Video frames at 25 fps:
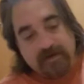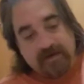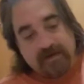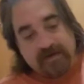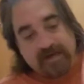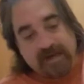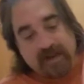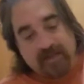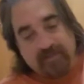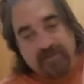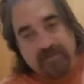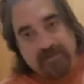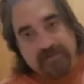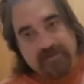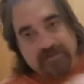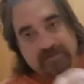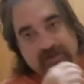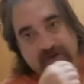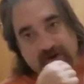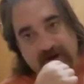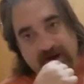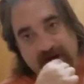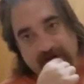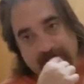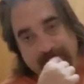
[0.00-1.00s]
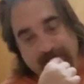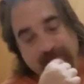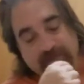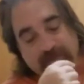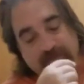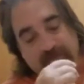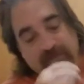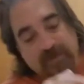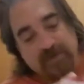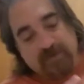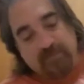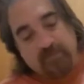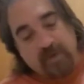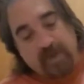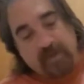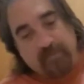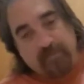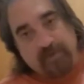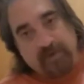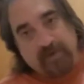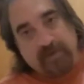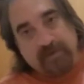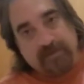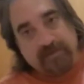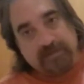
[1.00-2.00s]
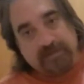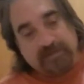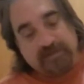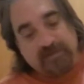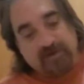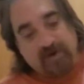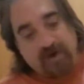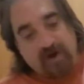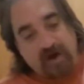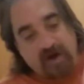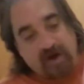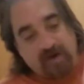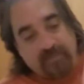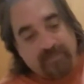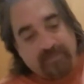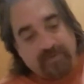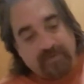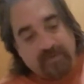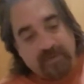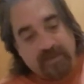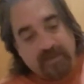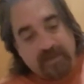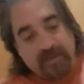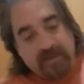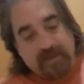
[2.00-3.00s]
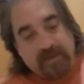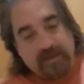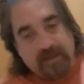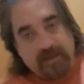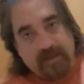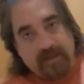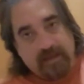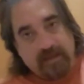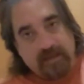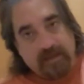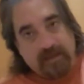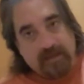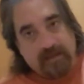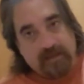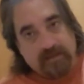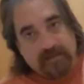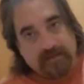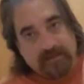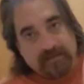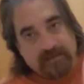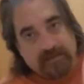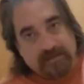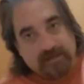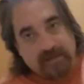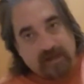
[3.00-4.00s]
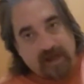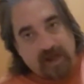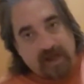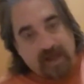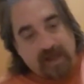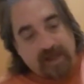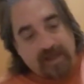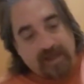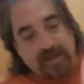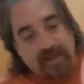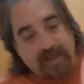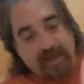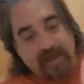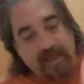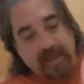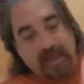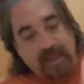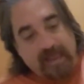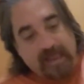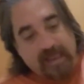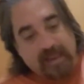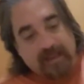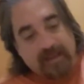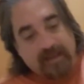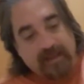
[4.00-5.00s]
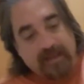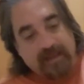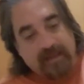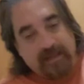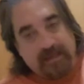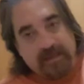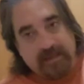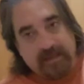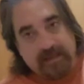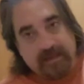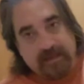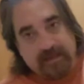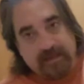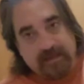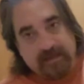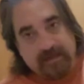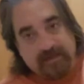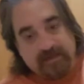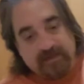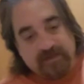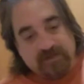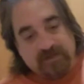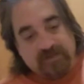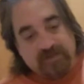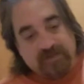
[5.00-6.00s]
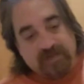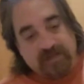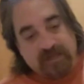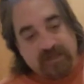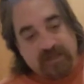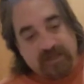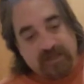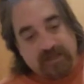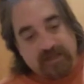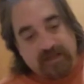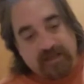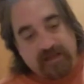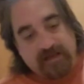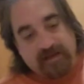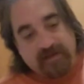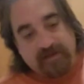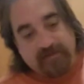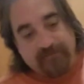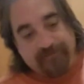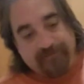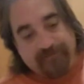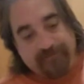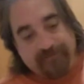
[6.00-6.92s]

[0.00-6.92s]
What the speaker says: Now this tarp, the reason why I bring this tarp is it is the